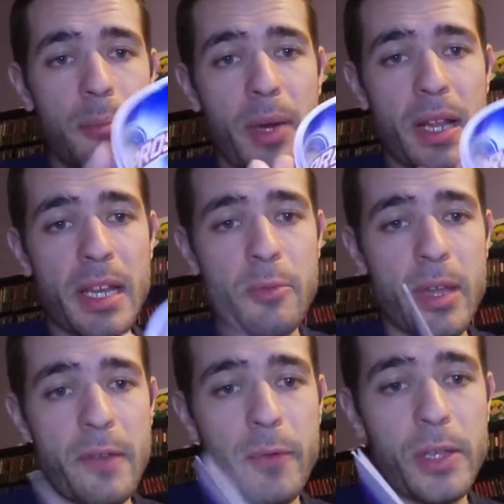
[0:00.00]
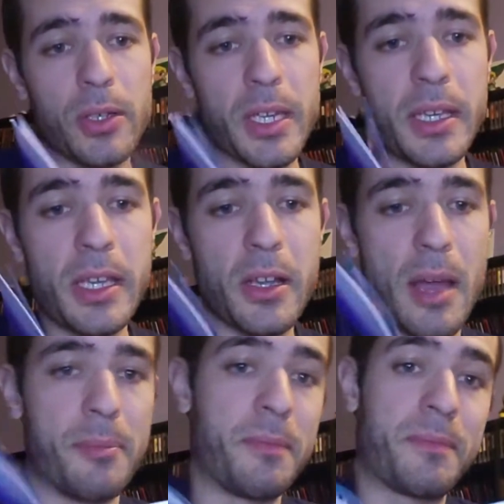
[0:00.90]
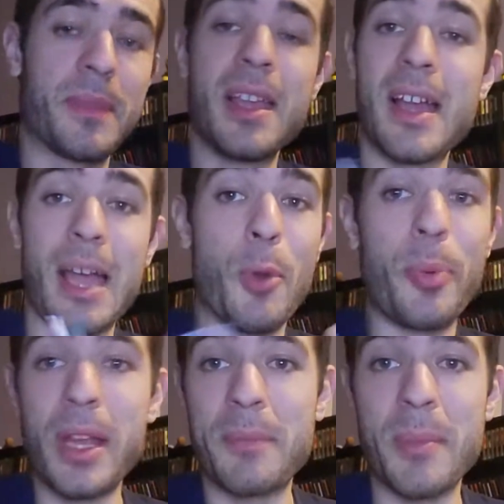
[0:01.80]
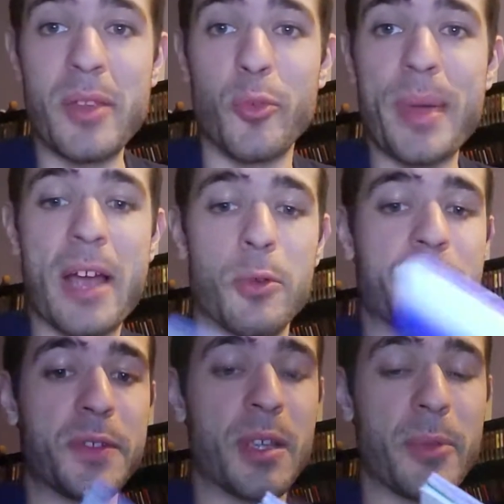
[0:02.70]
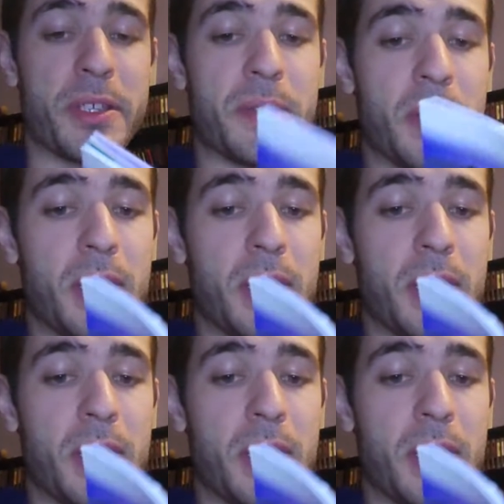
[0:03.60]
But anyway, if we look in here, I'm opening up the manual backwards for some reason.